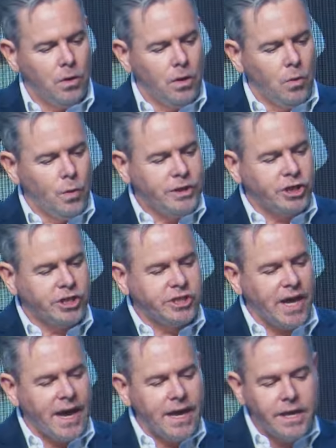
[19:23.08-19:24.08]
which is
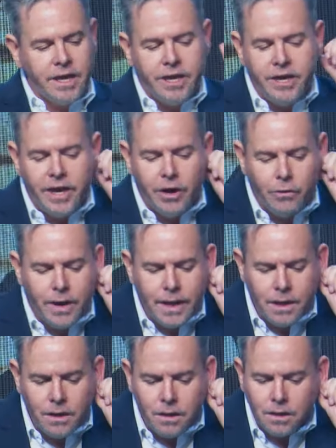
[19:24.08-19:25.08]
saying,
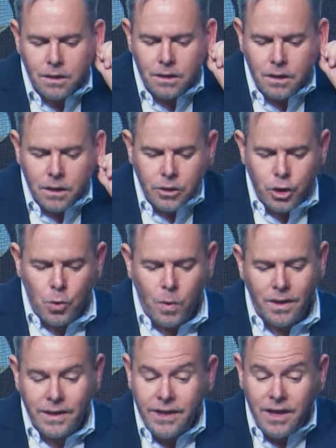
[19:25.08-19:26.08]
hearing you
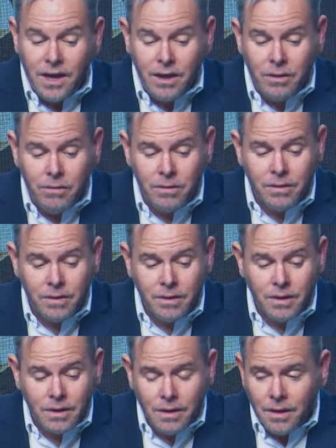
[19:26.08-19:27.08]
will hear
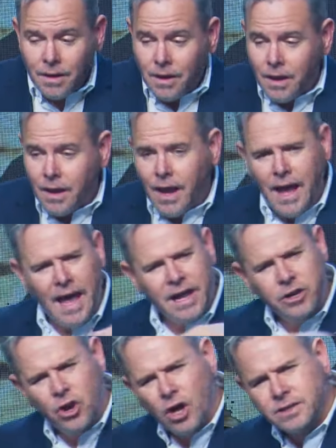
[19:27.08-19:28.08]

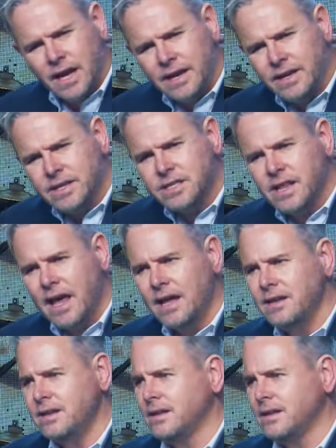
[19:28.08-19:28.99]
and not understand.